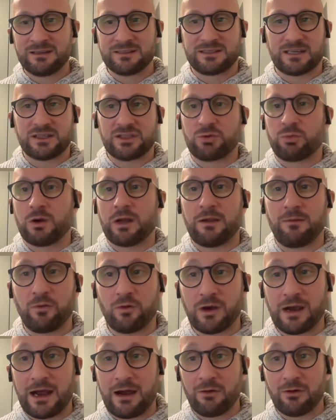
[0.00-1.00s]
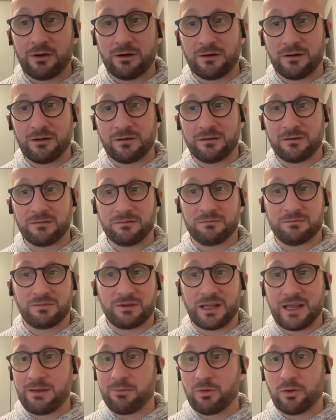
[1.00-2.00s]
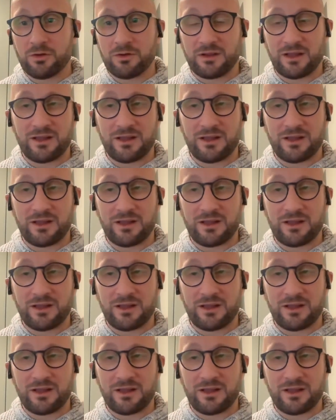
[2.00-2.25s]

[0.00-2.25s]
say 24 hour labor